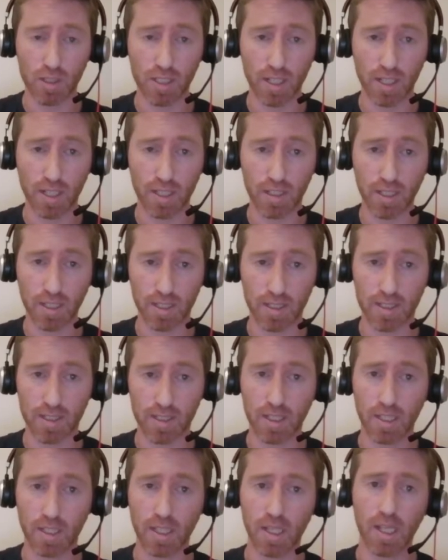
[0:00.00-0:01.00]
like
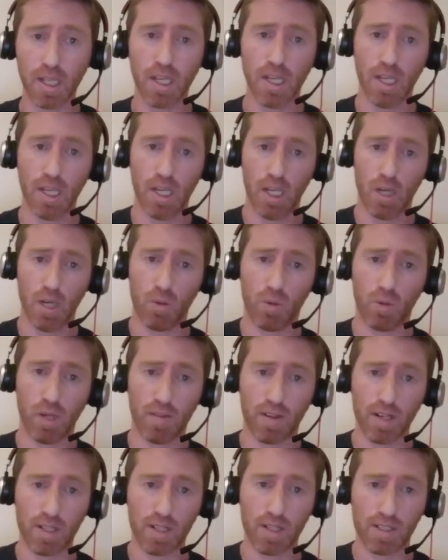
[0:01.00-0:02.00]
this. We
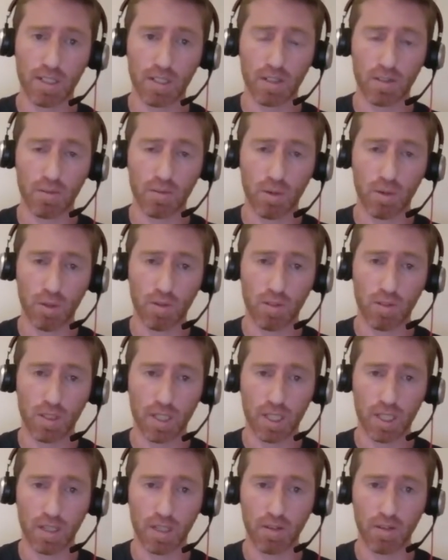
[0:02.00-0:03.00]
have a class Gilded Rose,
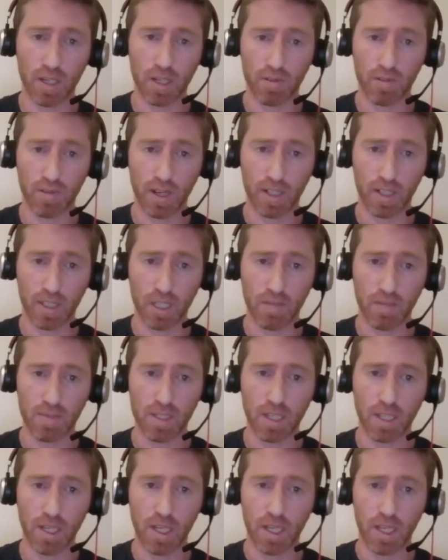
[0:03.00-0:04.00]
an array of
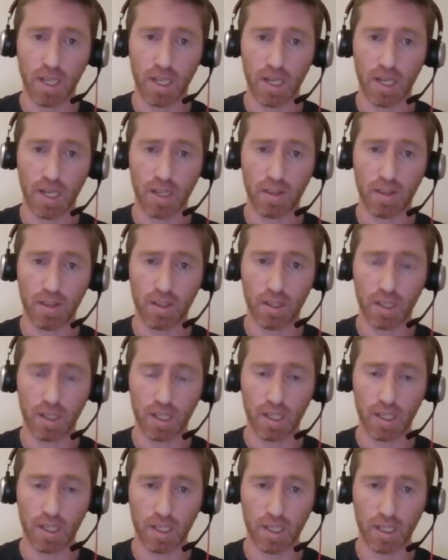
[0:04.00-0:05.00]
items, and
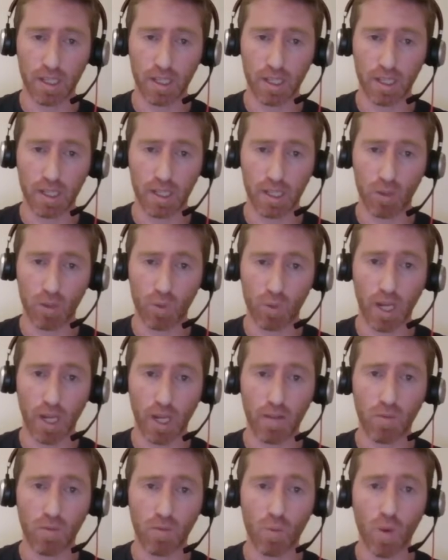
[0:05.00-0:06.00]
we
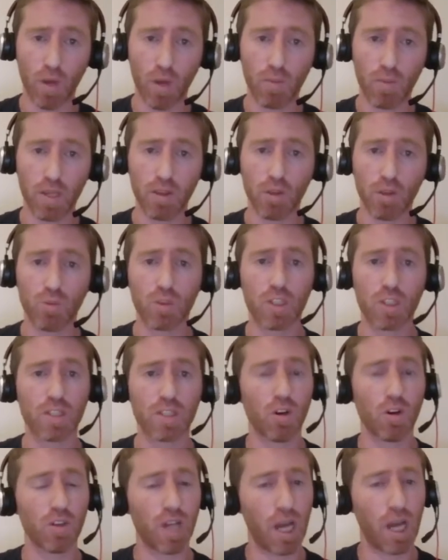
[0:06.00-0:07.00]
have one method which is
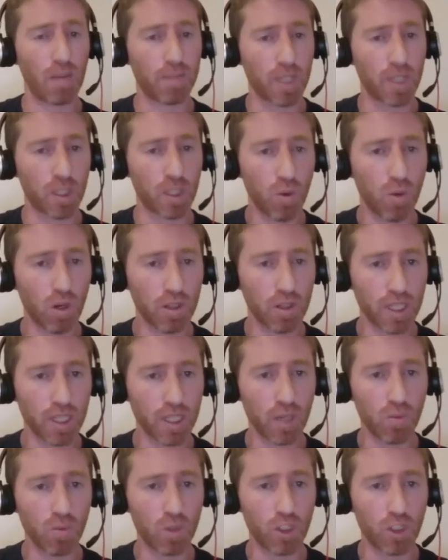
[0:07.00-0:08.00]
called update
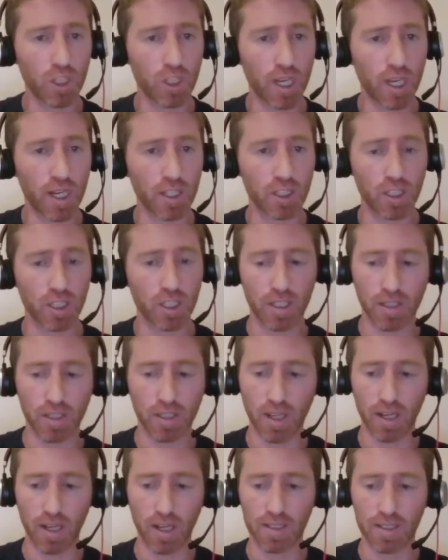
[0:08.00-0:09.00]
quality, which actually
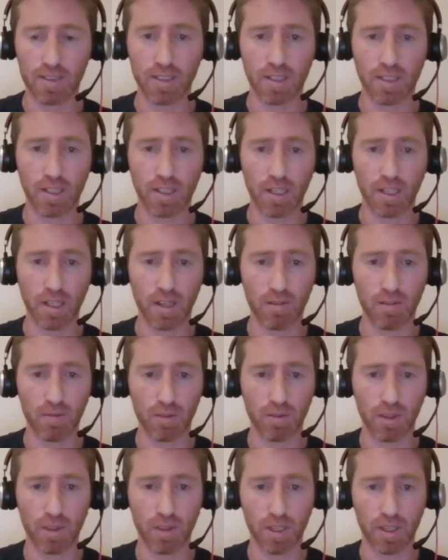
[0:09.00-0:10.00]
does
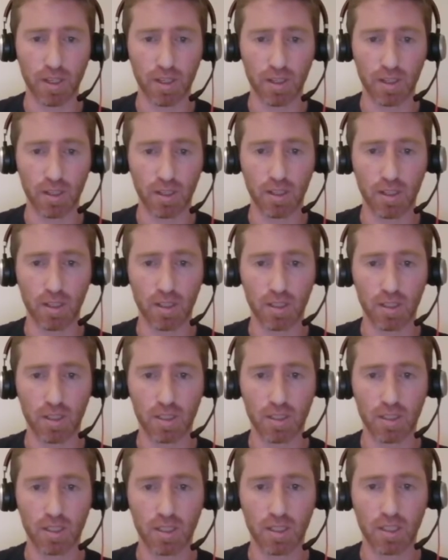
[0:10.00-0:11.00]
everything.
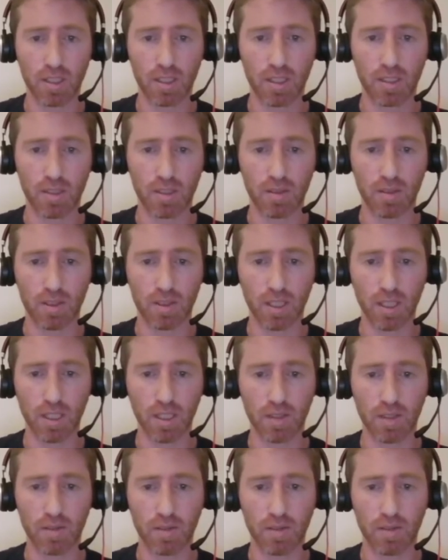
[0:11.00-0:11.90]
Okay.